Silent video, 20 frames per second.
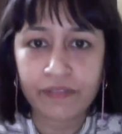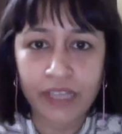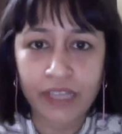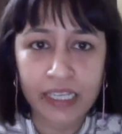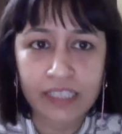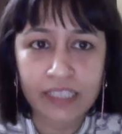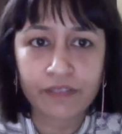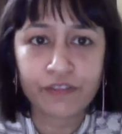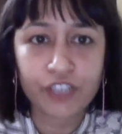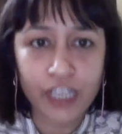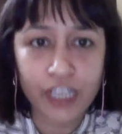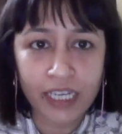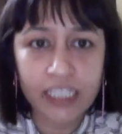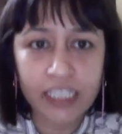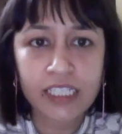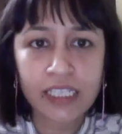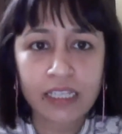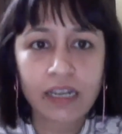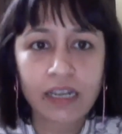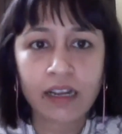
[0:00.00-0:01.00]
That things have
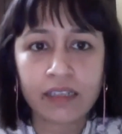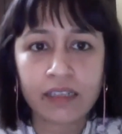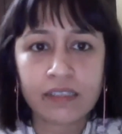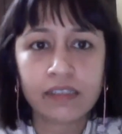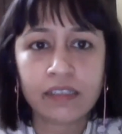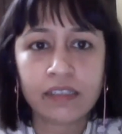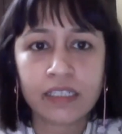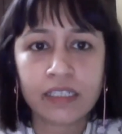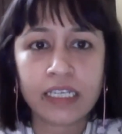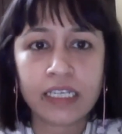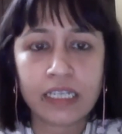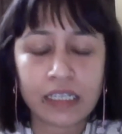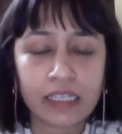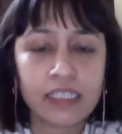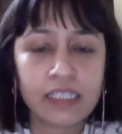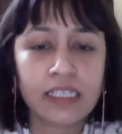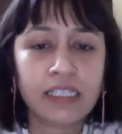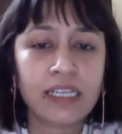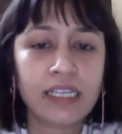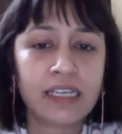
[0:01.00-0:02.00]
changed in the last 30
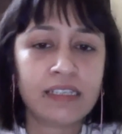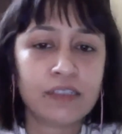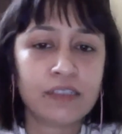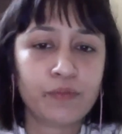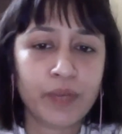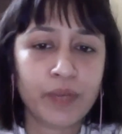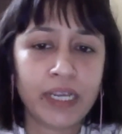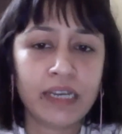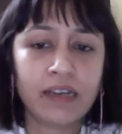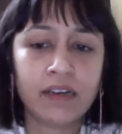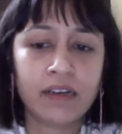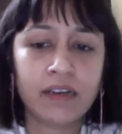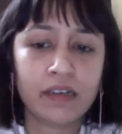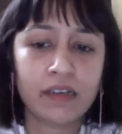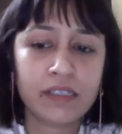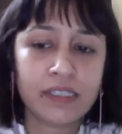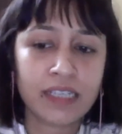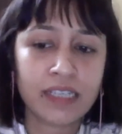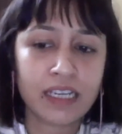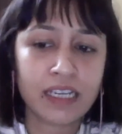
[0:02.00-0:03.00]
years, and there has been
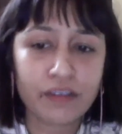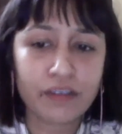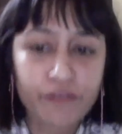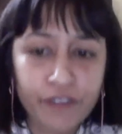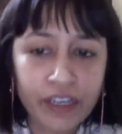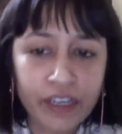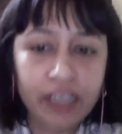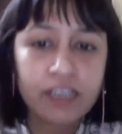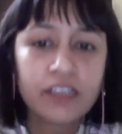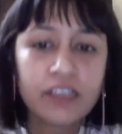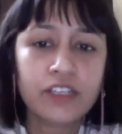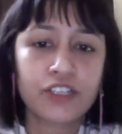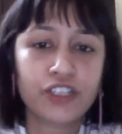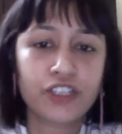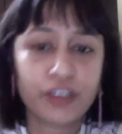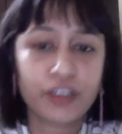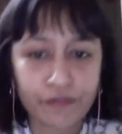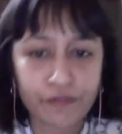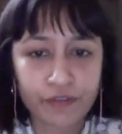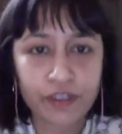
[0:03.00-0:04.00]
a significant
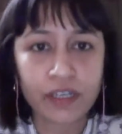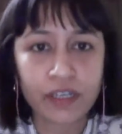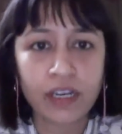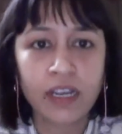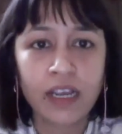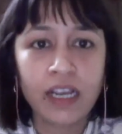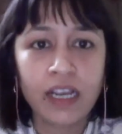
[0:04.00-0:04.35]
shift